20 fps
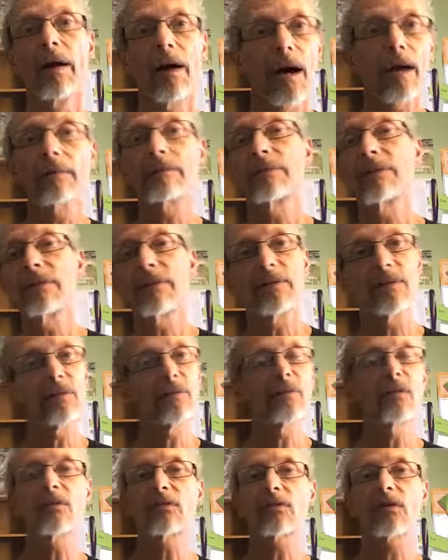I, you, you
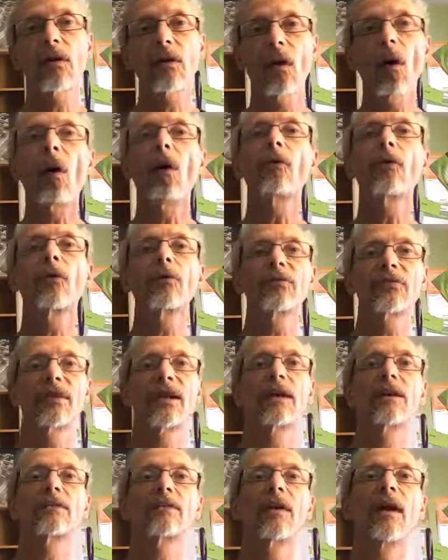just start, all those
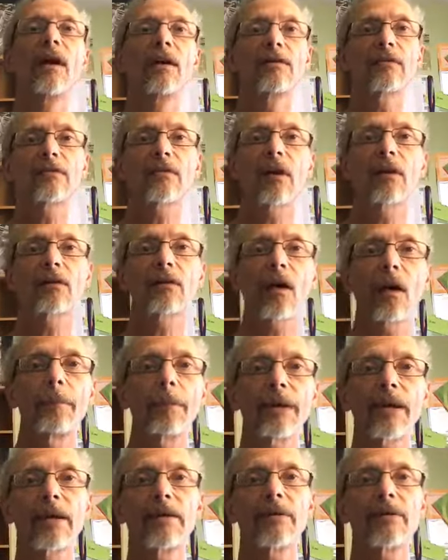things start
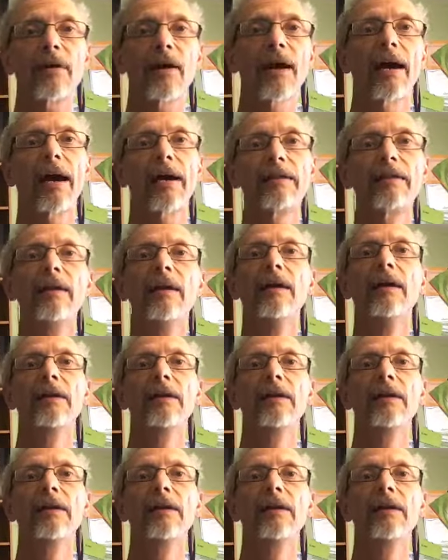coming into your head.